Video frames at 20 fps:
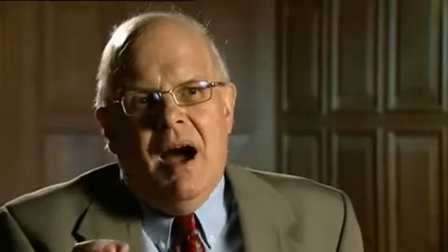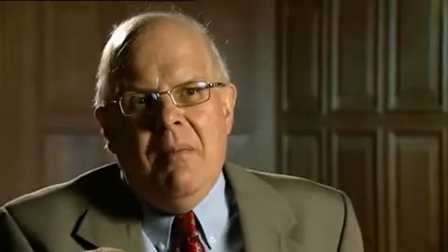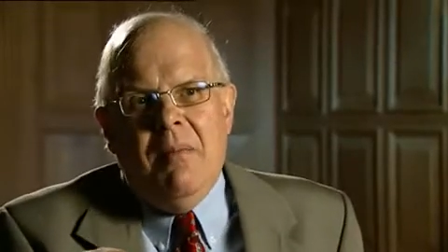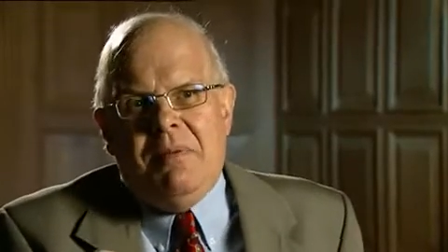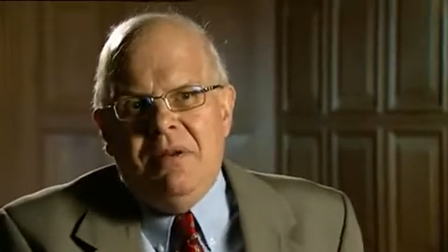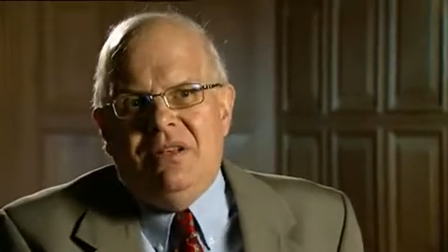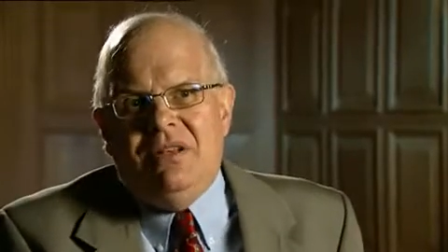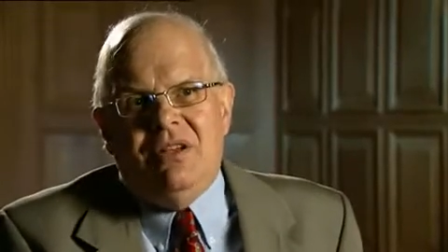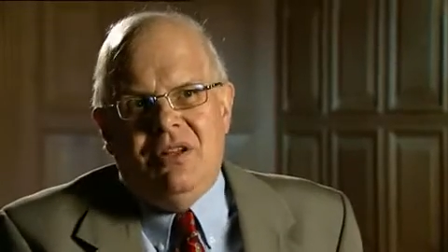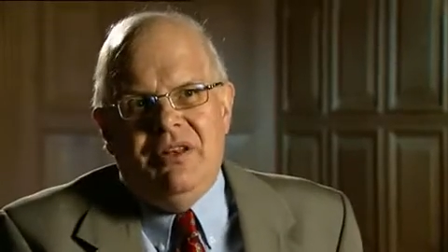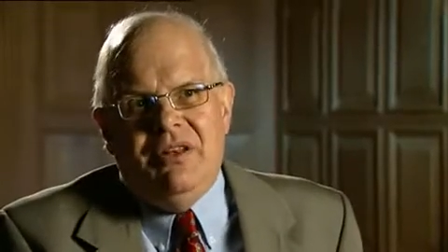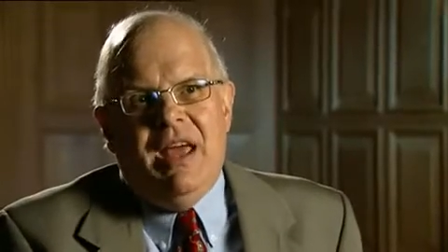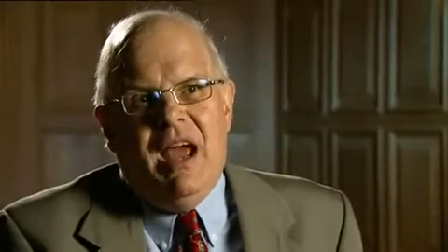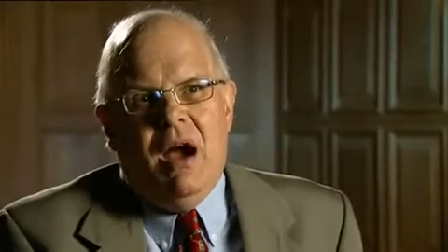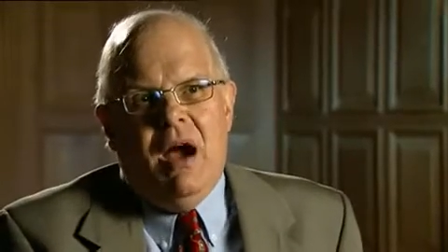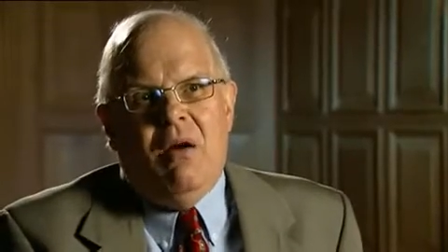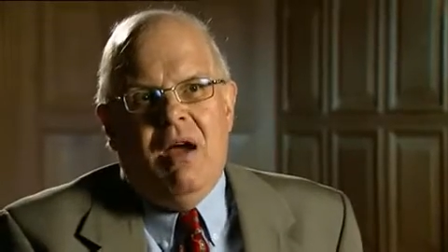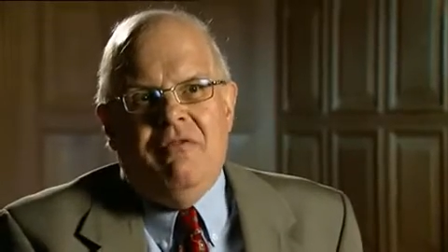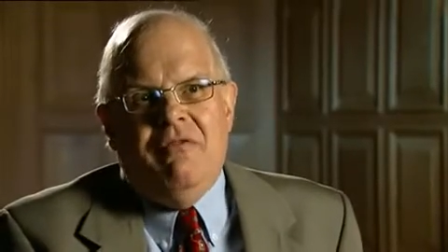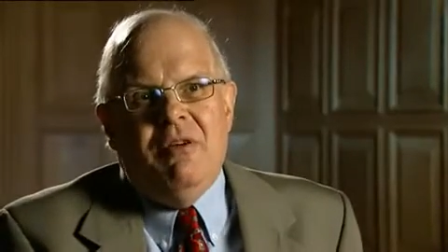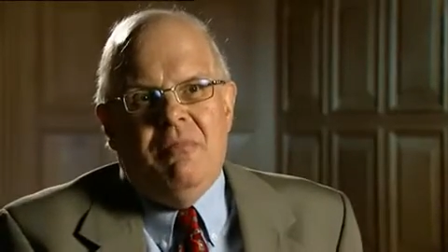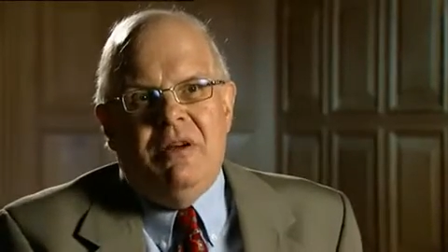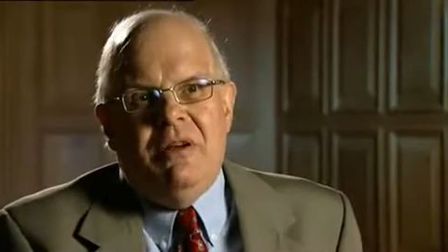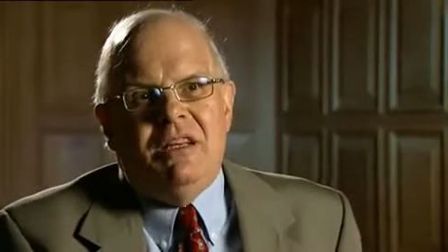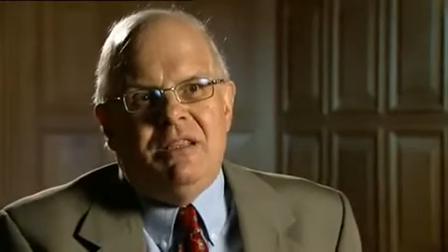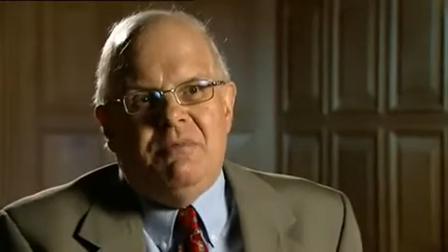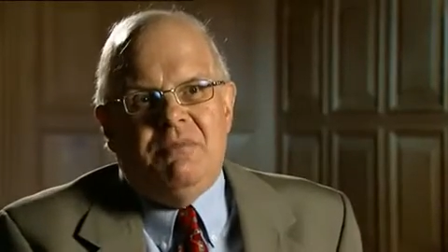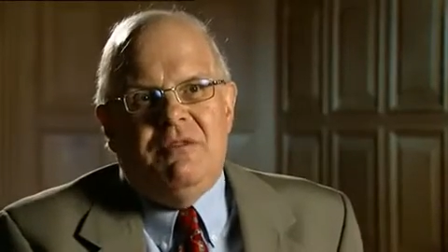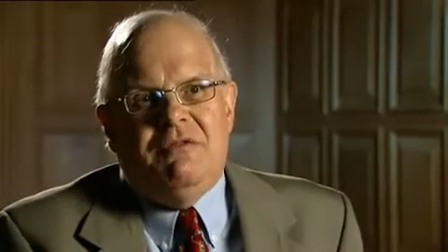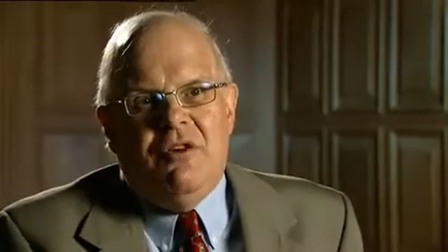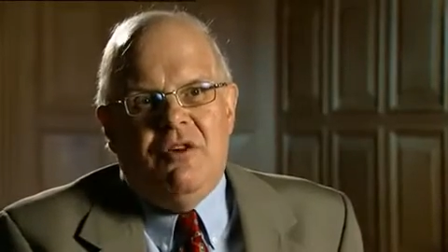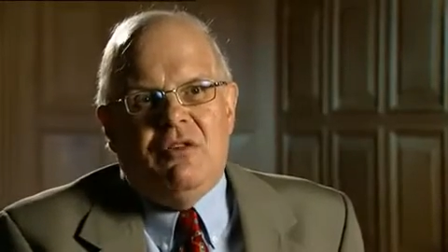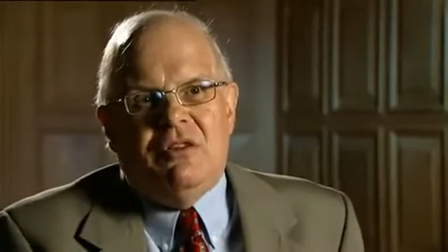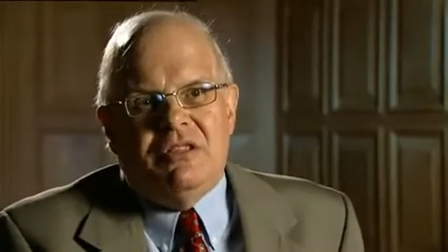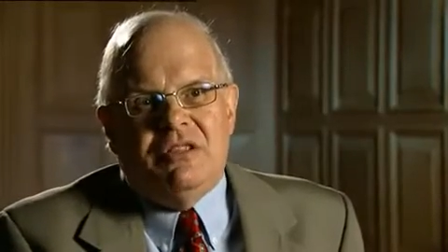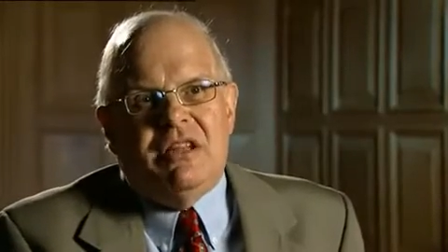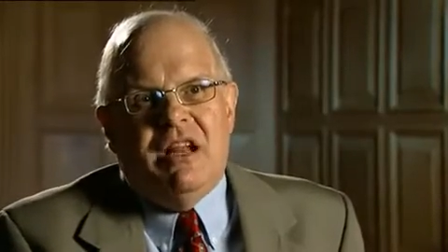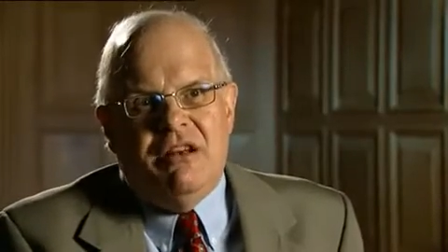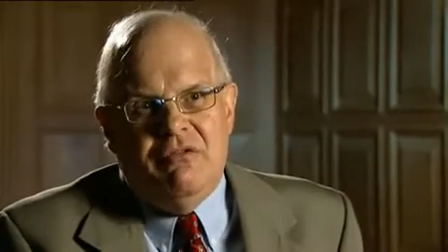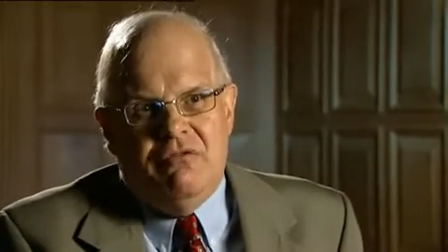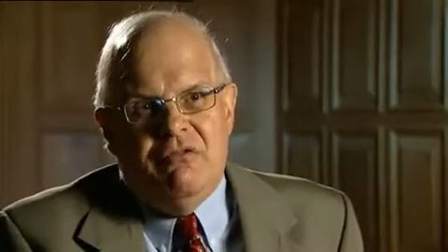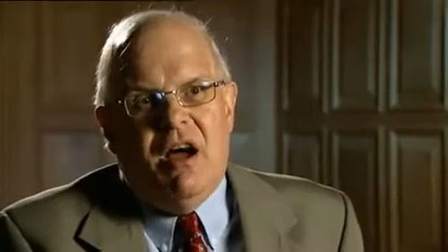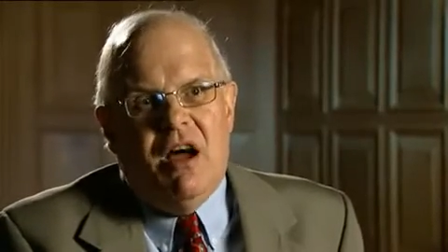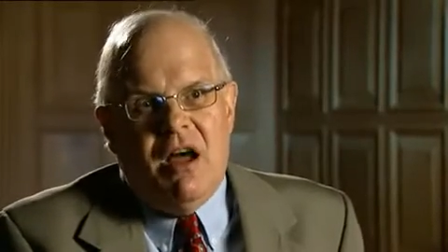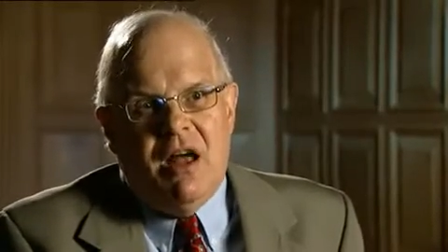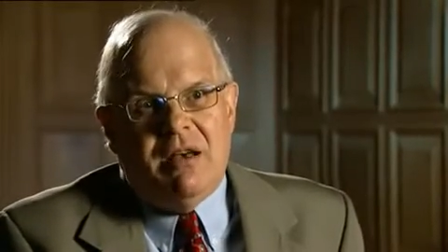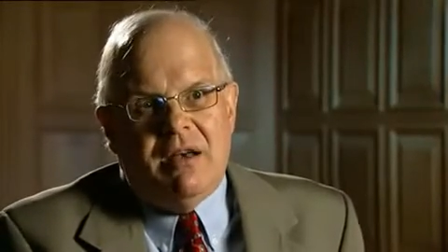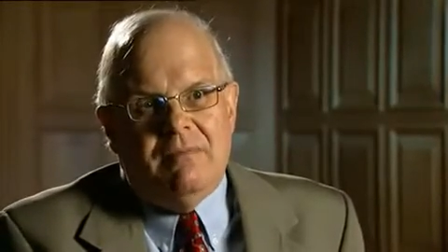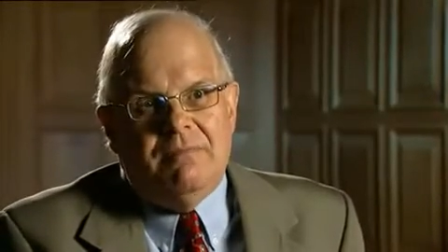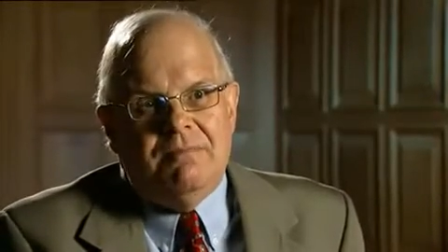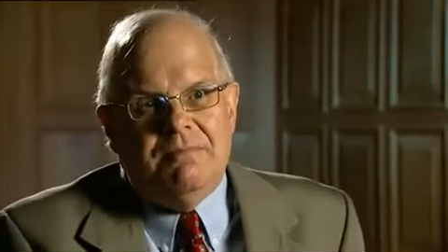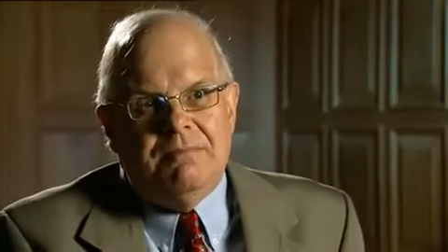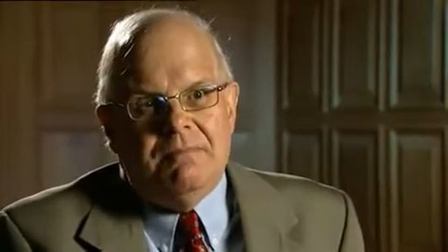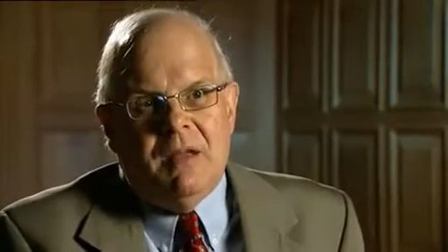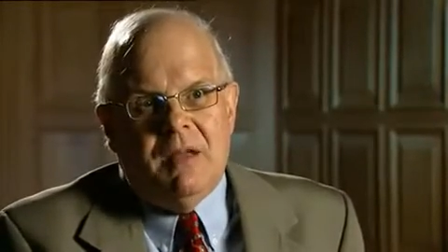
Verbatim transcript: Up until now, everybody's been focused on Iran.